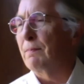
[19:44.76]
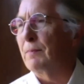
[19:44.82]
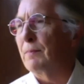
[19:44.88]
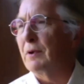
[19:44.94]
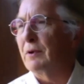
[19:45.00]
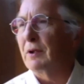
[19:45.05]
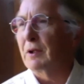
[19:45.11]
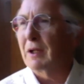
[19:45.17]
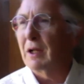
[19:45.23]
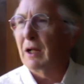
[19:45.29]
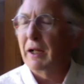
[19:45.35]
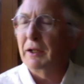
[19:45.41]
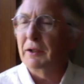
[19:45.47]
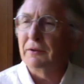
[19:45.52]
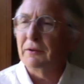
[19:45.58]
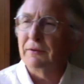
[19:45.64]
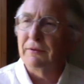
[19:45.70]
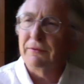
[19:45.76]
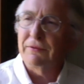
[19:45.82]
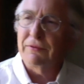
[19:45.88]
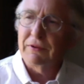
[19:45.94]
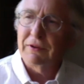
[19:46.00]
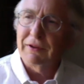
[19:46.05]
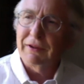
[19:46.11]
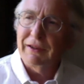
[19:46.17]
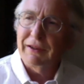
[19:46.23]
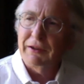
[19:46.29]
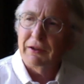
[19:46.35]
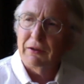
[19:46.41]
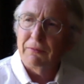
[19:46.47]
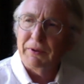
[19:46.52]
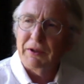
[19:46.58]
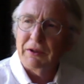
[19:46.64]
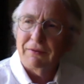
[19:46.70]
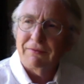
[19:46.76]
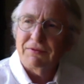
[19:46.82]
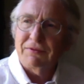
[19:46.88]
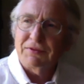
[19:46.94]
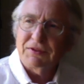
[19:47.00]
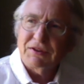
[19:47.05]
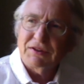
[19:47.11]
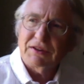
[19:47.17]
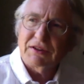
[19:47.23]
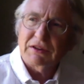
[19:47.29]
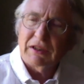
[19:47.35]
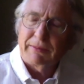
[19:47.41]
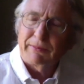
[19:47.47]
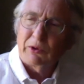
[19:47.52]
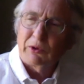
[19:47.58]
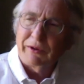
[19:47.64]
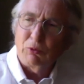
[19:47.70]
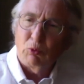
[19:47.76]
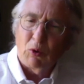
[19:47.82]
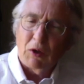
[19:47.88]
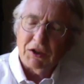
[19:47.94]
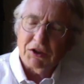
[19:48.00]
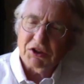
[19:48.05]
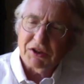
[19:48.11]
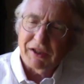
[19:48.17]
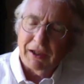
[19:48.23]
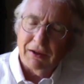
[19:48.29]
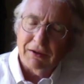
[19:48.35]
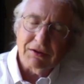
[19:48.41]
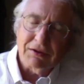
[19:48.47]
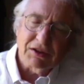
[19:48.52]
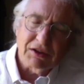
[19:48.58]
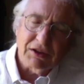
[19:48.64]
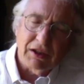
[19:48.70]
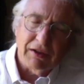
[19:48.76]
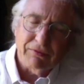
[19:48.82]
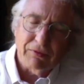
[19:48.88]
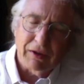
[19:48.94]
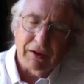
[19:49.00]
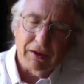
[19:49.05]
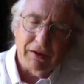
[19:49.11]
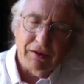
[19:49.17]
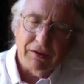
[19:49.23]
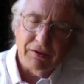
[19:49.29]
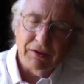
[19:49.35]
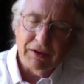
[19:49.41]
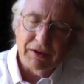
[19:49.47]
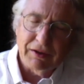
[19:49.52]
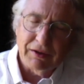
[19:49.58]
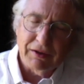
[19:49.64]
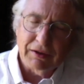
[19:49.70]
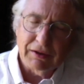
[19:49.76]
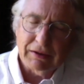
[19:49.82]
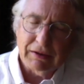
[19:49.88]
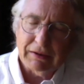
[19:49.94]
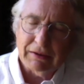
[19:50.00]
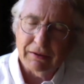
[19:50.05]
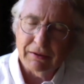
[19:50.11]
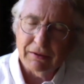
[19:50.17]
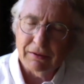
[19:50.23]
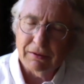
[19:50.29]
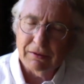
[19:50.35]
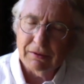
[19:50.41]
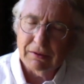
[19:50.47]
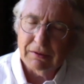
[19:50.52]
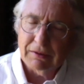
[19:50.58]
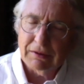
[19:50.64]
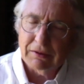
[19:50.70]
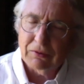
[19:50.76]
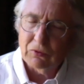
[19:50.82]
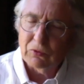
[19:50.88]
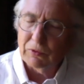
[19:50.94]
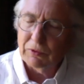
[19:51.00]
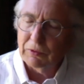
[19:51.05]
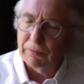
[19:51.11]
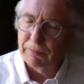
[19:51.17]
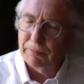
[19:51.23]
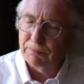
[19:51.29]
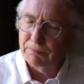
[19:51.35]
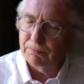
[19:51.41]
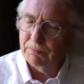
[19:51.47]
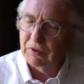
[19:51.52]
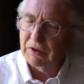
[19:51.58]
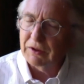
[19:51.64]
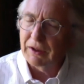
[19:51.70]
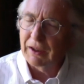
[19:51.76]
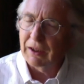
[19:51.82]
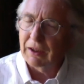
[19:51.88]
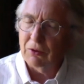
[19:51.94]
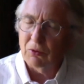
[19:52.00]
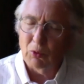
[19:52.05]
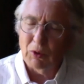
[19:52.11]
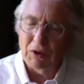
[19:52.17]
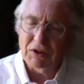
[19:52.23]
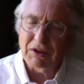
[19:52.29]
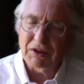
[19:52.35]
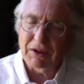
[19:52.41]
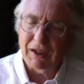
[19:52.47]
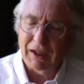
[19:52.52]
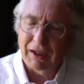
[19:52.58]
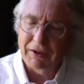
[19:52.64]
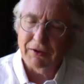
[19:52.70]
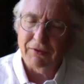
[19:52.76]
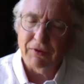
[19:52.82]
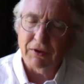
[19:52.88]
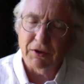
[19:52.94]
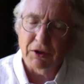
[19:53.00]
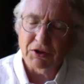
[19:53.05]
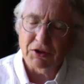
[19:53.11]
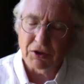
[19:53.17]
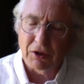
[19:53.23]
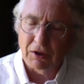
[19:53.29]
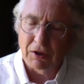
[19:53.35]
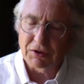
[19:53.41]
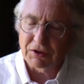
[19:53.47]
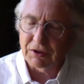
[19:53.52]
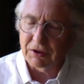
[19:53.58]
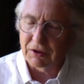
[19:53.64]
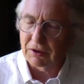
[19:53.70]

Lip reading: the kind of little bit of summery washed out stuff rather than the real, yeah, it was kind of a nostalgic